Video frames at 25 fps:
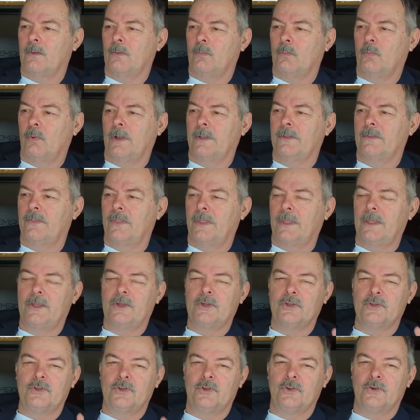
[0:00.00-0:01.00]
what they
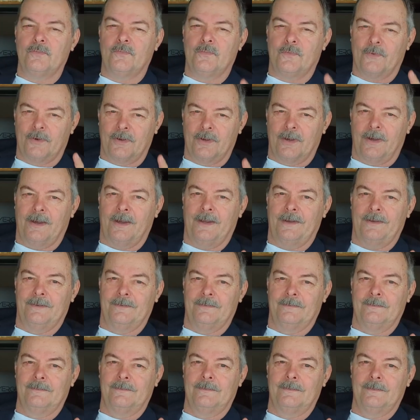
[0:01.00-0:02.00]
could do for God
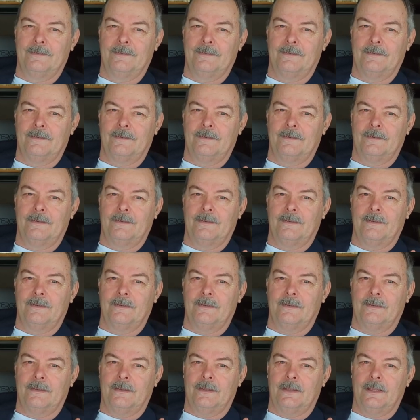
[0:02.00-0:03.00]

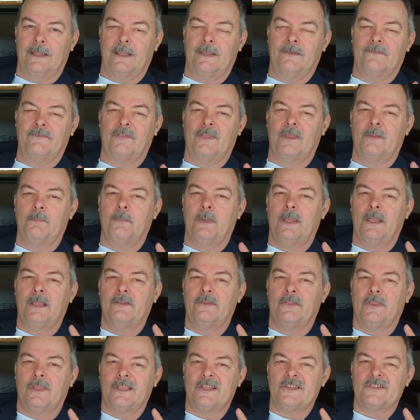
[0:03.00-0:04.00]
if they
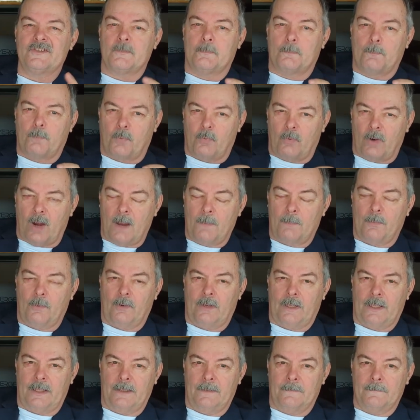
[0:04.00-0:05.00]
made things
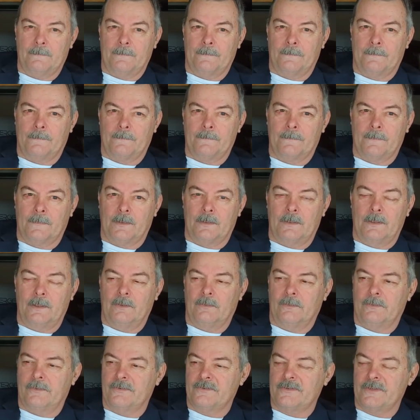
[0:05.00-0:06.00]
properly. You
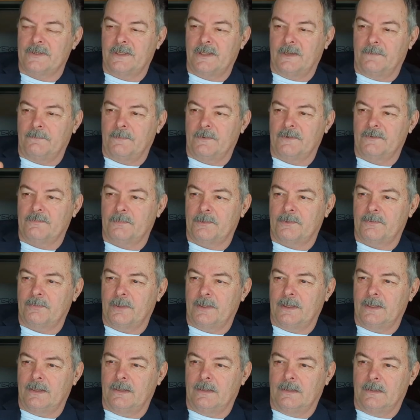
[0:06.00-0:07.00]
know, there's a difference
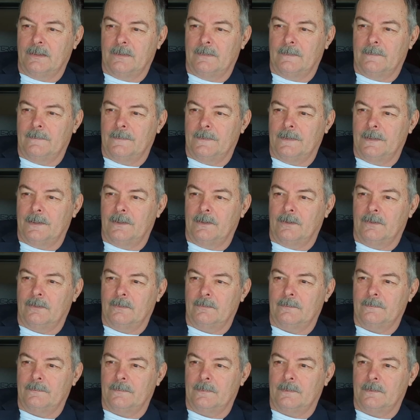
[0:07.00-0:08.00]
between, you
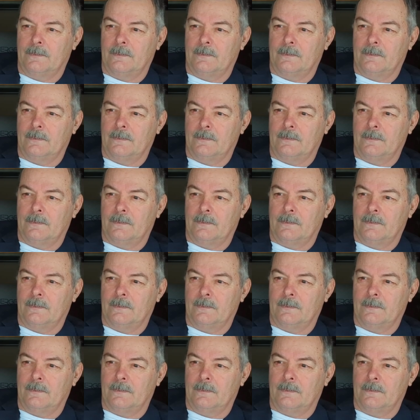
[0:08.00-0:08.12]
know,